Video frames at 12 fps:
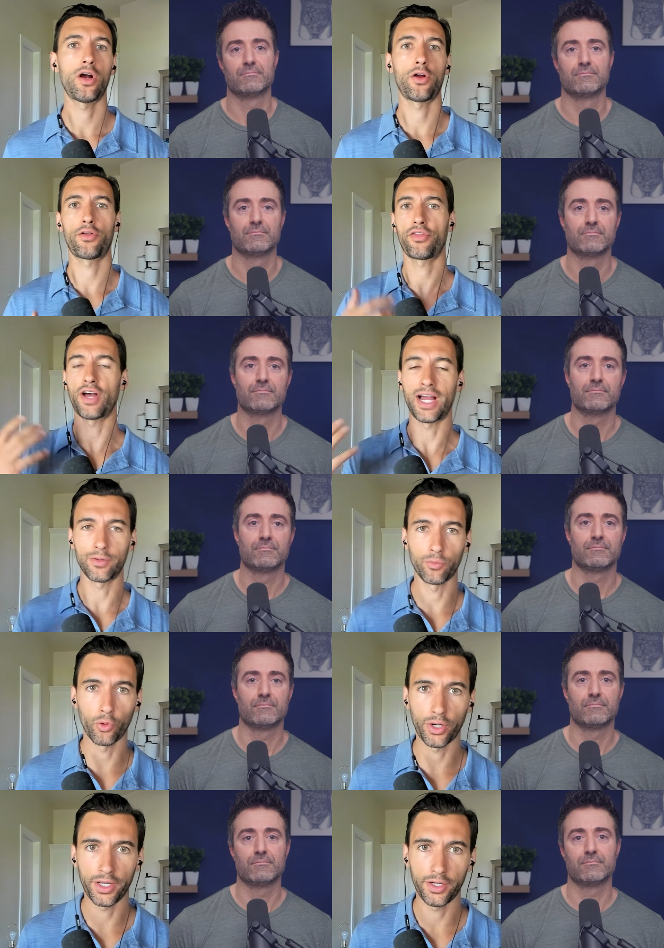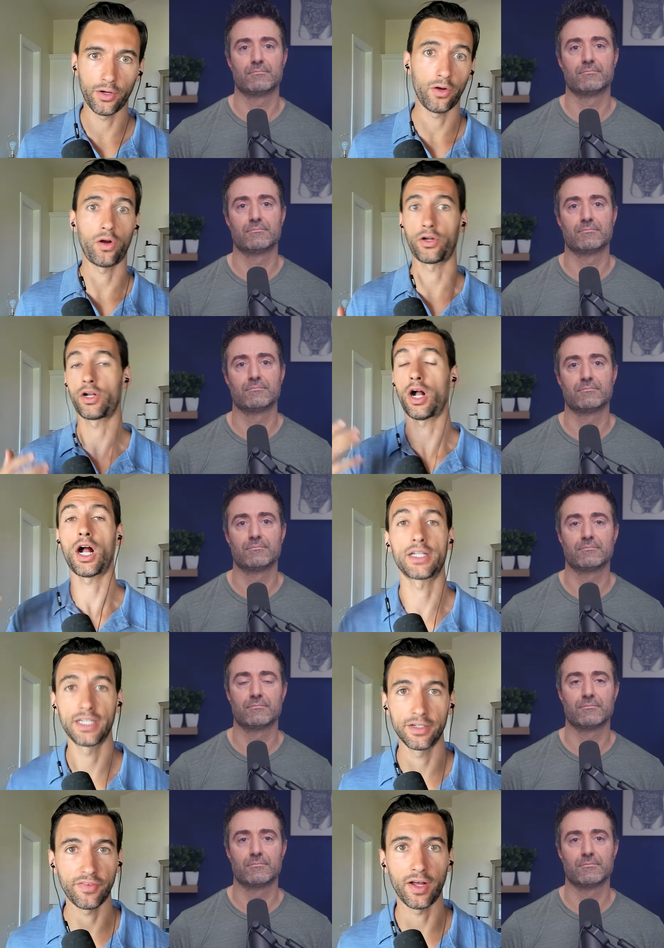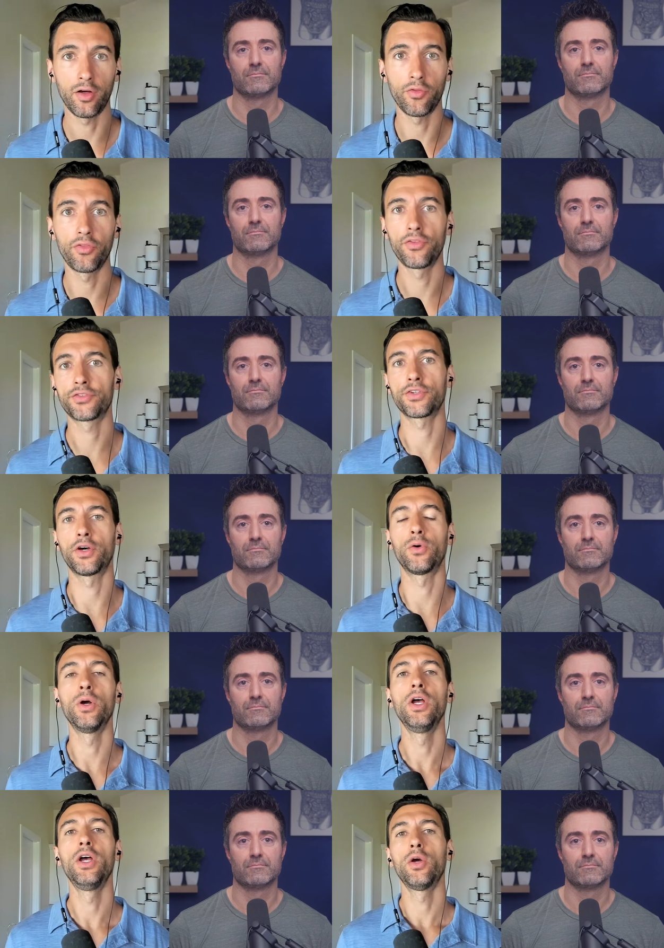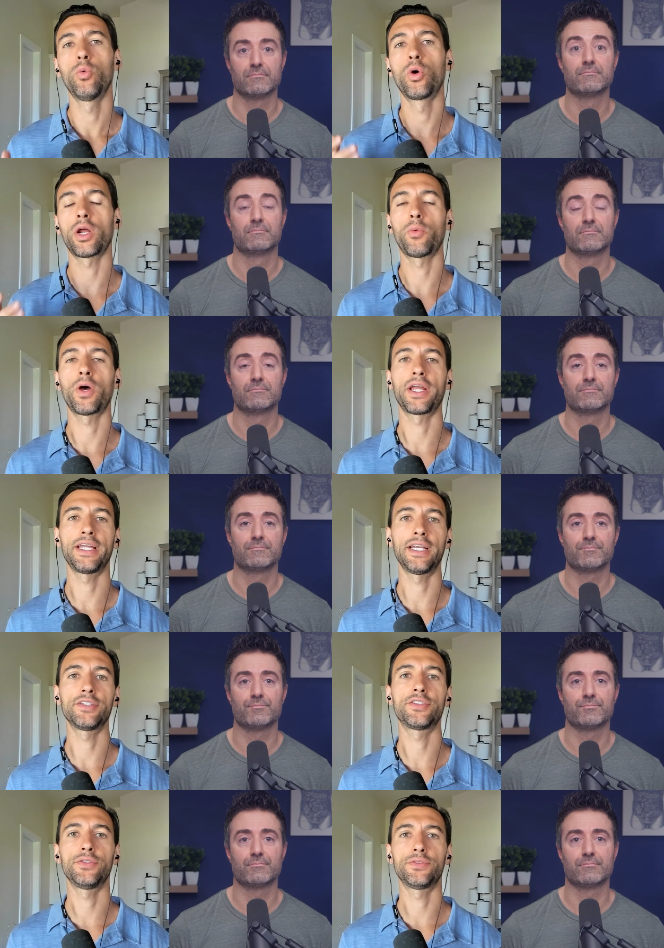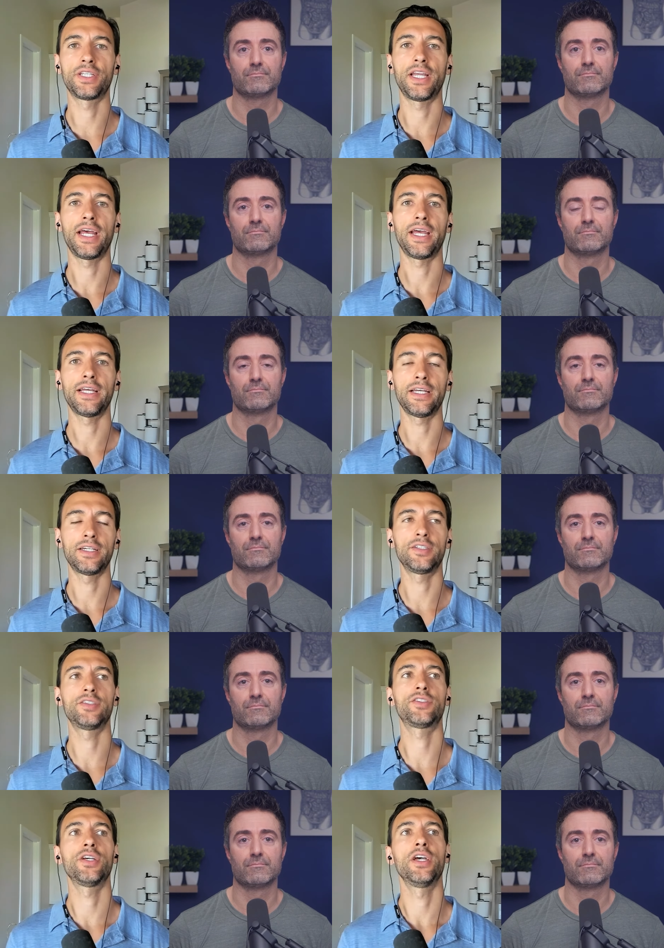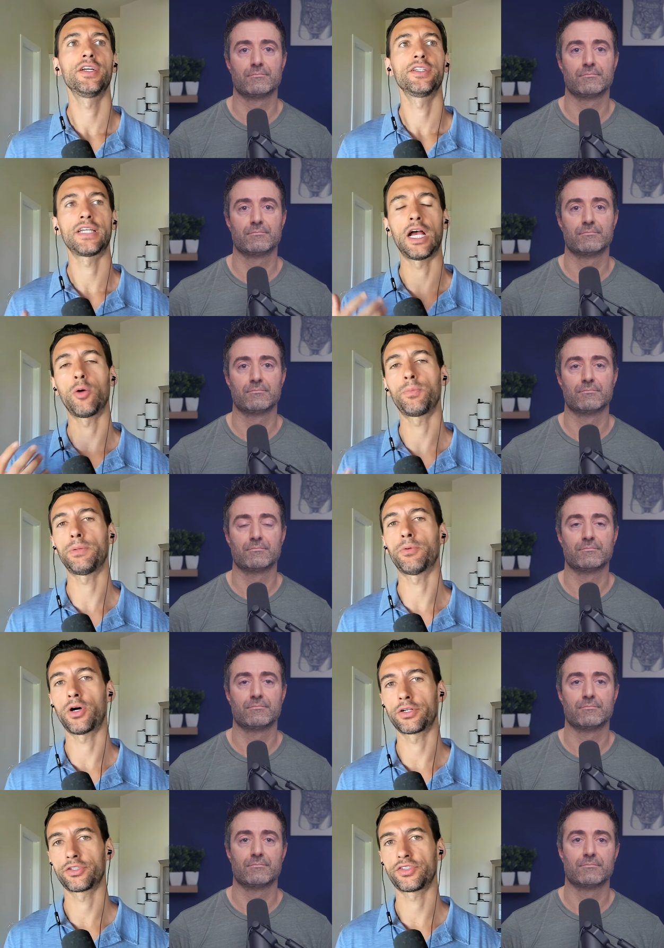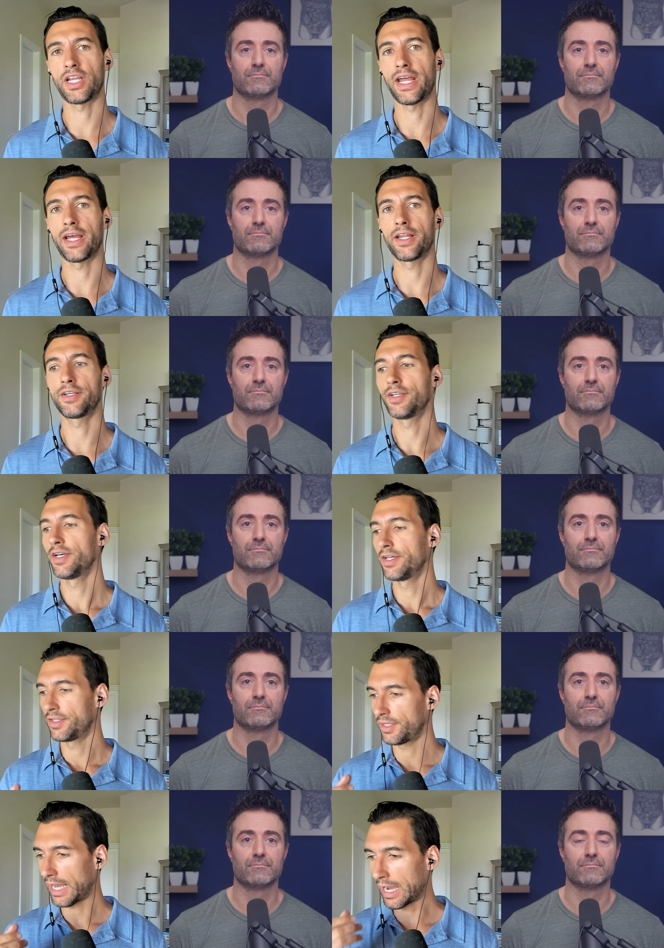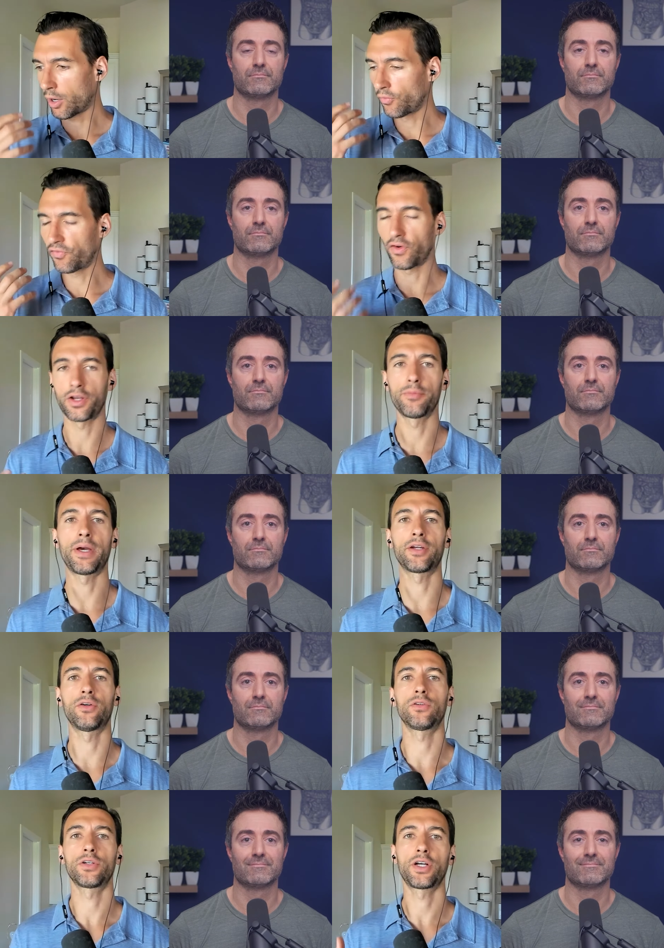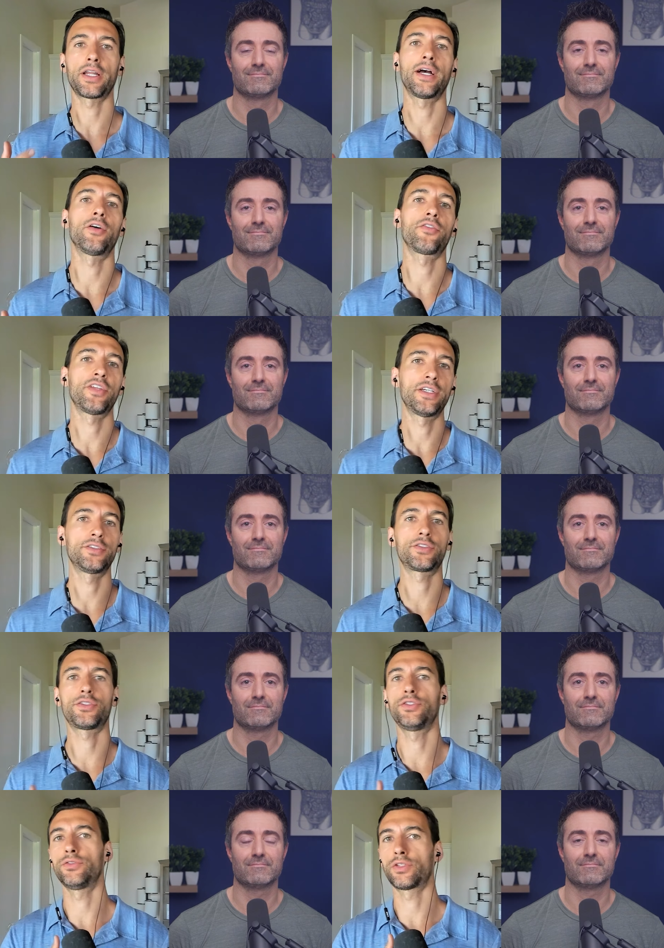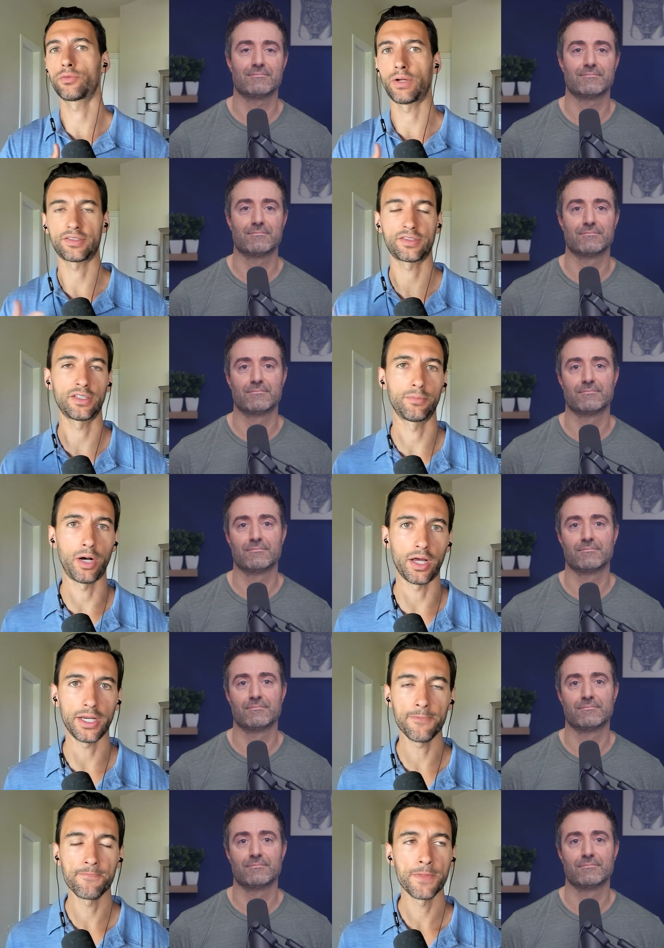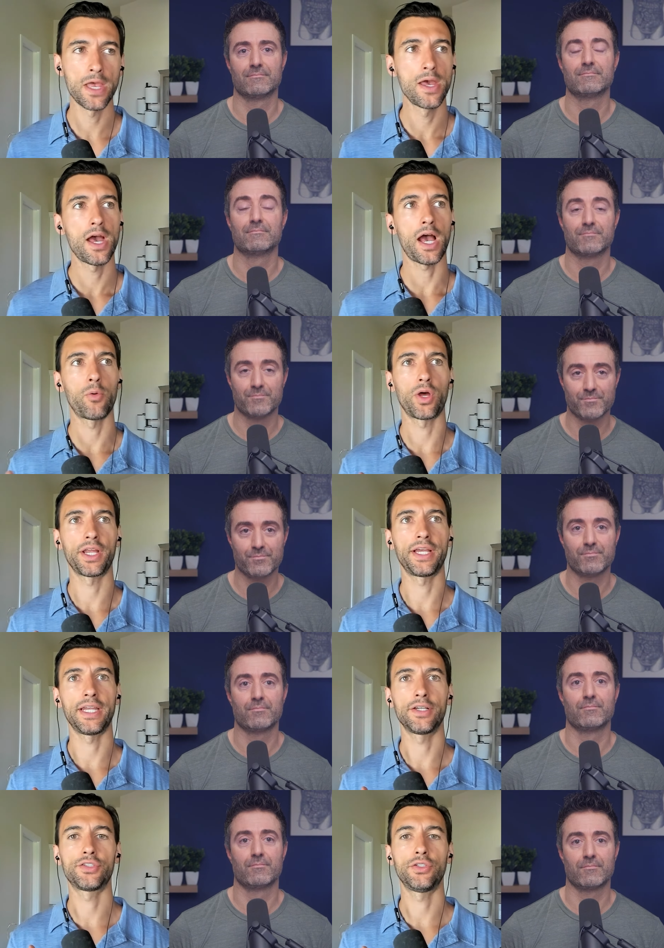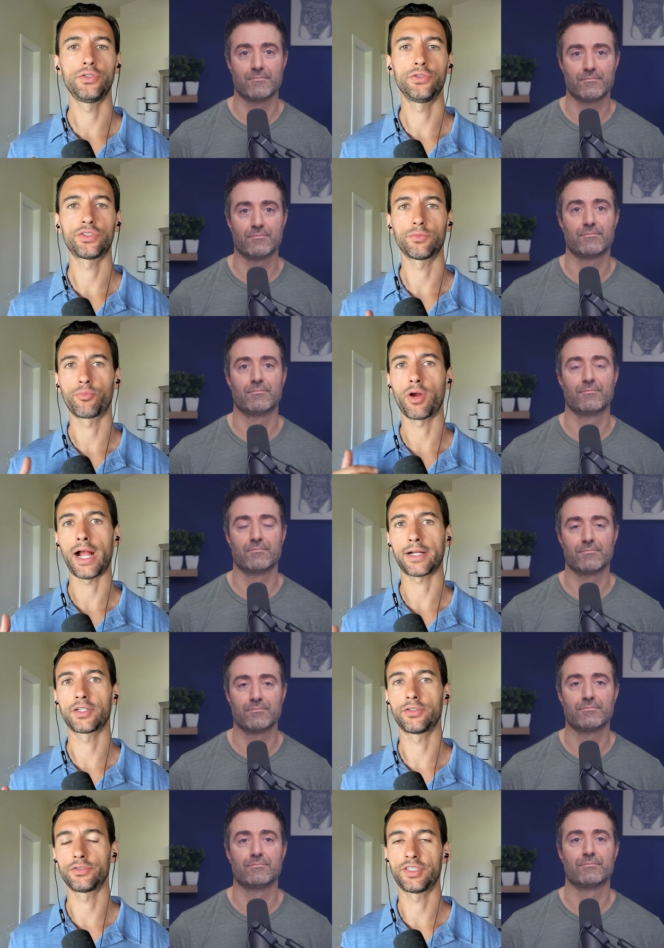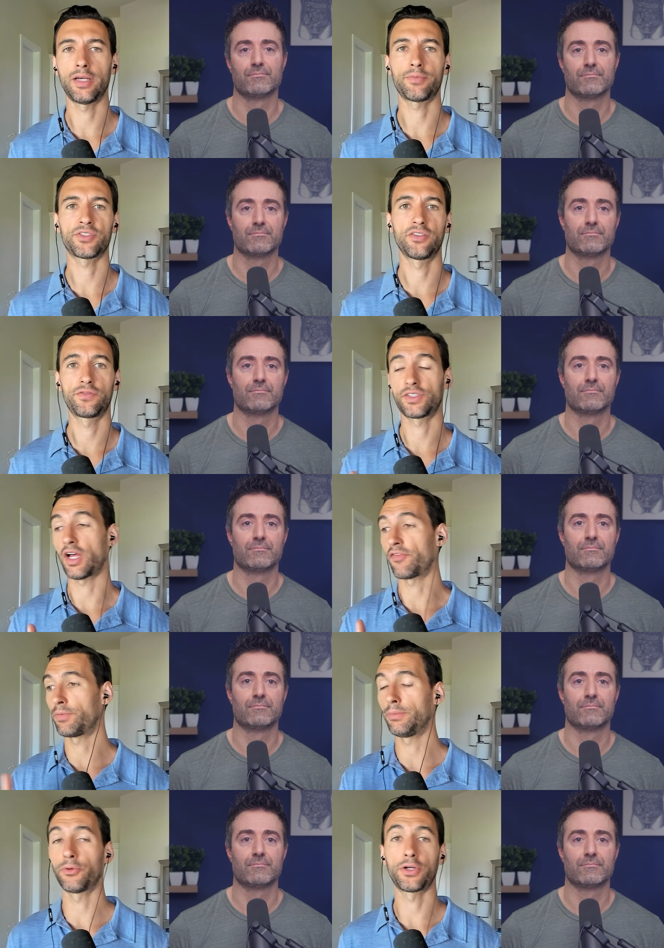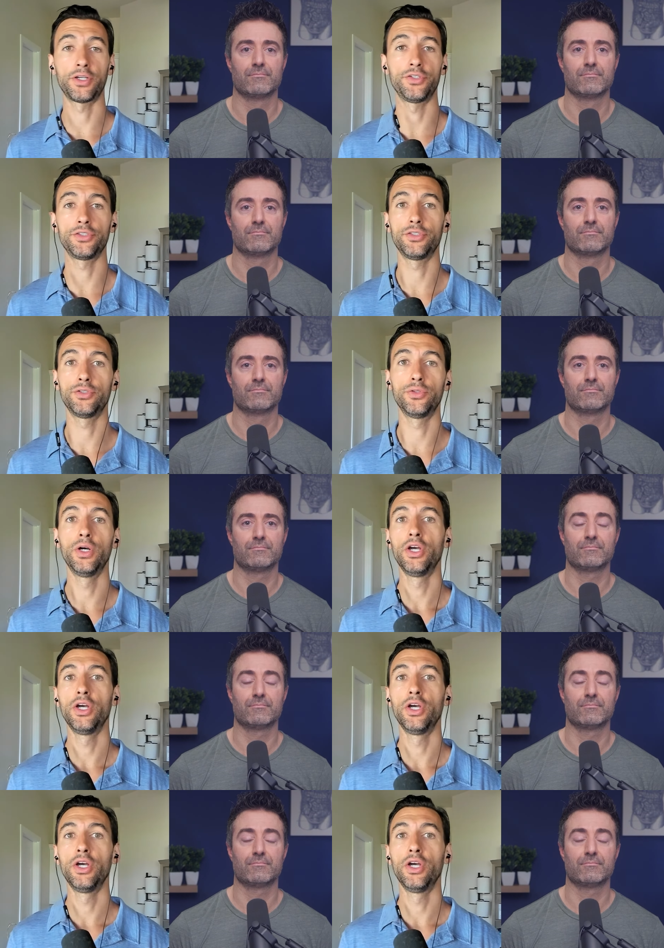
Speaker 1: our thyroid, our cognitive health. So, what I want to get into today is to help people understand the how fundamental gut health is to the rest of the body. I want to get into some practical tips of stuff people can do